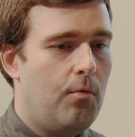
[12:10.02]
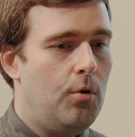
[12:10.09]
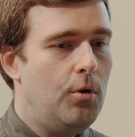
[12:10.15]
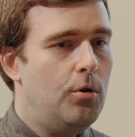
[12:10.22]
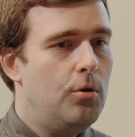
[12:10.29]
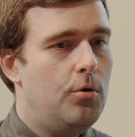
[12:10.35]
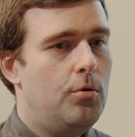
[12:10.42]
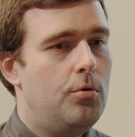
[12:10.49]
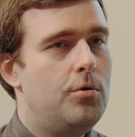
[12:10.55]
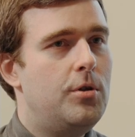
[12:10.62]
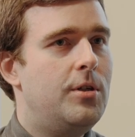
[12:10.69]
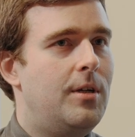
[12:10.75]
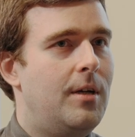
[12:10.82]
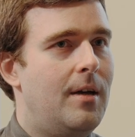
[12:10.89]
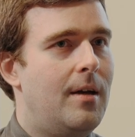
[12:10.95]
What do you
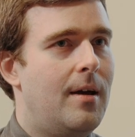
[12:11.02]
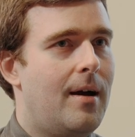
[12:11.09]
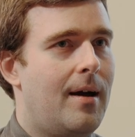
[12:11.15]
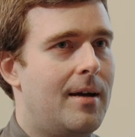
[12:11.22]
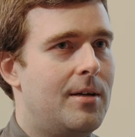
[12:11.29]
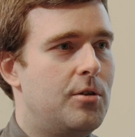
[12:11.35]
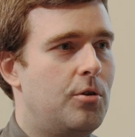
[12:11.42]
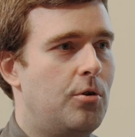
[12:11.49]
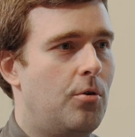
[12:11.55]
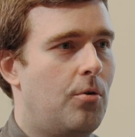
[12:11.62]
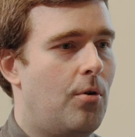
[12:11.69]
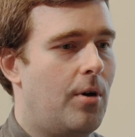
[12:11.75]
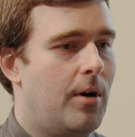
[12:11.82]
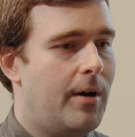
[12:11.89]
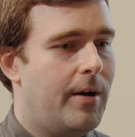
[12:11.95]
see as
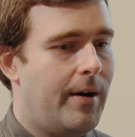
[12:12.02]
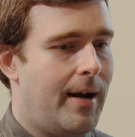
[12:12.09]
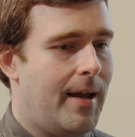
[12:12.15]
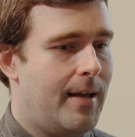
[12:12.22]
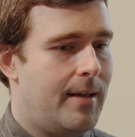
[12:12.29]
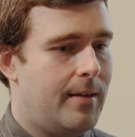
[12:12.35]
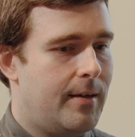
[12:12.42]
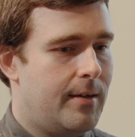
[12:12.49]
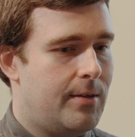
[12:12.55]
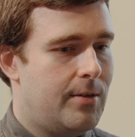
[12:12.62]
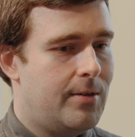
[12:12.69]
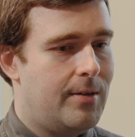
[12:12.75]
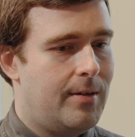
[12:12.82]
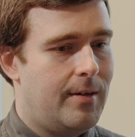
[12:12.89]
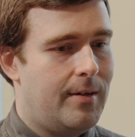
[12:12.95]
your
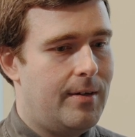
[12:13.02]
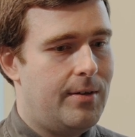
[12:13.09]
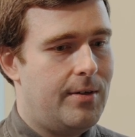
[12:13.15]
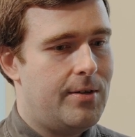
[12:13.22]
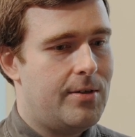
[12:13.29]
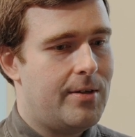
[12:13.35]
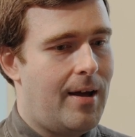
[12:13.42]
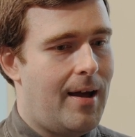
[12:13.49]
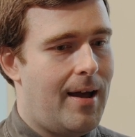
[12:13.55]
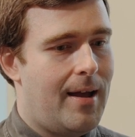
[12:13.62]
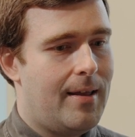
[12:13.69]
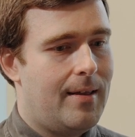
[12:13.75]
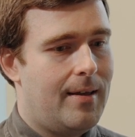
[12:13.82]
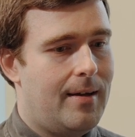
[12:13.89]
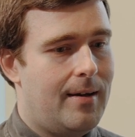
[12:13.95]
greatest
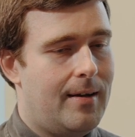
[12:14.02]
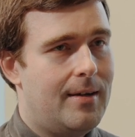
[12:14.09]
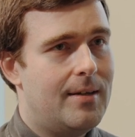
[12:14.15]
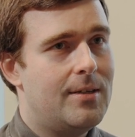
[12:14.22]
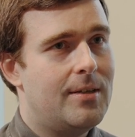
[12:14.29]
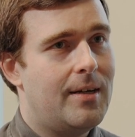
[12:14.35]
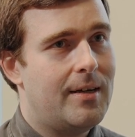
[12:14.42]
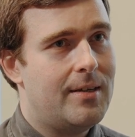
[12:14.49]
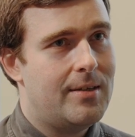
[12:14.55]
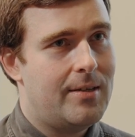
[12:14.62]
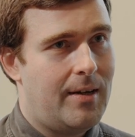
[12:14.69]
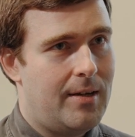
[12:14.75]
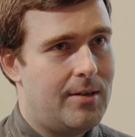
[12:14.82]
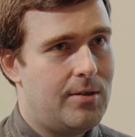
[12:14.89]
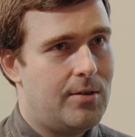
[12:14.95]
design
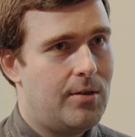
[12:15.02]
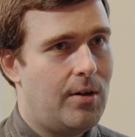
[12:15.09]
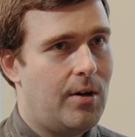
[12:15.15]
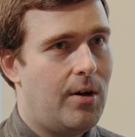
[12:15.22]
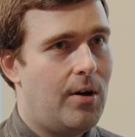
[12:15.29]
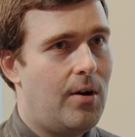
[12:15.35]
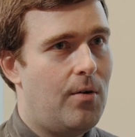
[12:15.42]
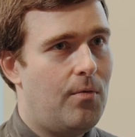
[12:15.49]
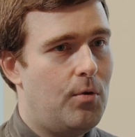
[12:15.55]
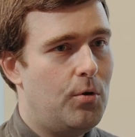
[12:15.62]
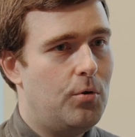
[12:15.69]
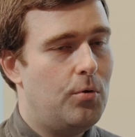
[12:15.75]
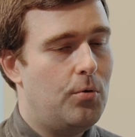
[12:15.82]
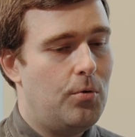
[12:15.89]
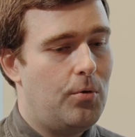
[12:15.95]
success?
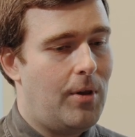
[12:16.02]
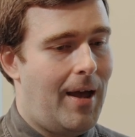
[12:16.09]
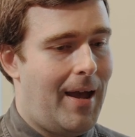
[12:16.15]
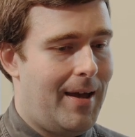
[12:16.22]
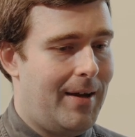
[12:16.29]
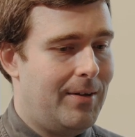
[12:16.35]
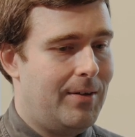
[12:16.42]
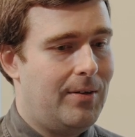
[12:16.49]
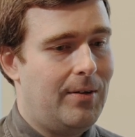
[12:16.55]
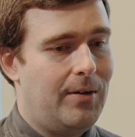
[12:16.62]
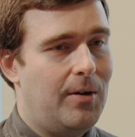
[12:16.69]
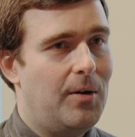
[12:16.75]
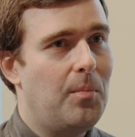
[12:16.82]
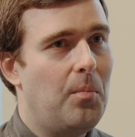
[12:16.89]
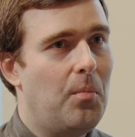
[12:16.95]
What do you like
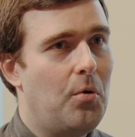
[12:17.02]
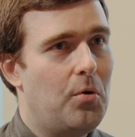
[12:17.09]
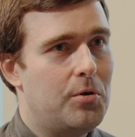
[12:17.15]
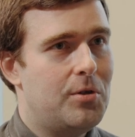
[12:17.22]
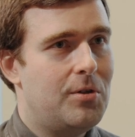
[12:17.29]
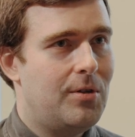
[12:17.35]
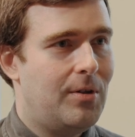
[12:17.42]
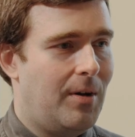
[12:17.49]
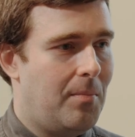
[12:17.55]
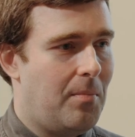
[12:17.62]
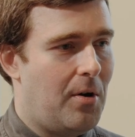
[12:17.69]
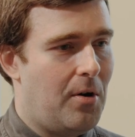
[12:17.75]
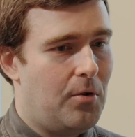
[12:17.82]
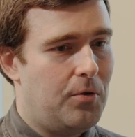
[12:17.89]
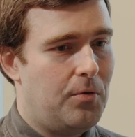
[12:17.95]
most
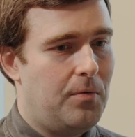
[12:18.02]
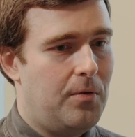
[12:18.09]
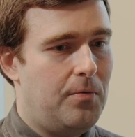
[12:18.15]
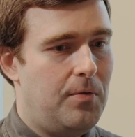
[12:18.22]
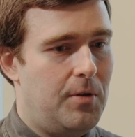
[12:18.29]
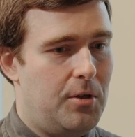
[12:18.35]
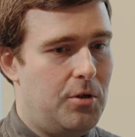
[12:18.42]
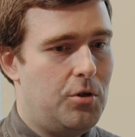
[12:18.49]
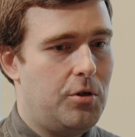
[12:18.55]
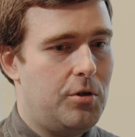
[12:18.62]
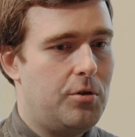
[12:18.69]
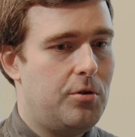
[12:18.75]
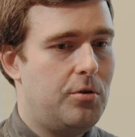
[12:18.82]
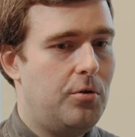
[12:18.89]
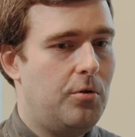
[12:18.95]
about the
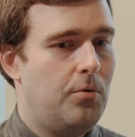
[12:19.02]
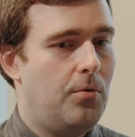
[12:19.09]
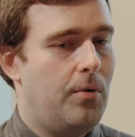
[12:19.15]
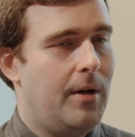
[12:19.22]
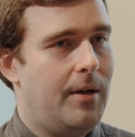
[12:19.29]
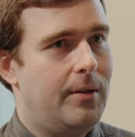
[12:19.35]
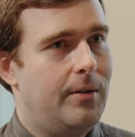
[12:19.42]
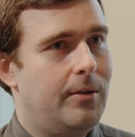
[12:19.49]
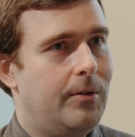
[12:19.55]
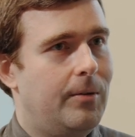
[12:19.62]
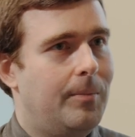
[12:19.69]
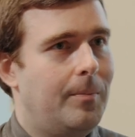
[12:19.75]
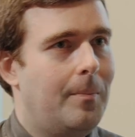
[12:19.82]
features you added?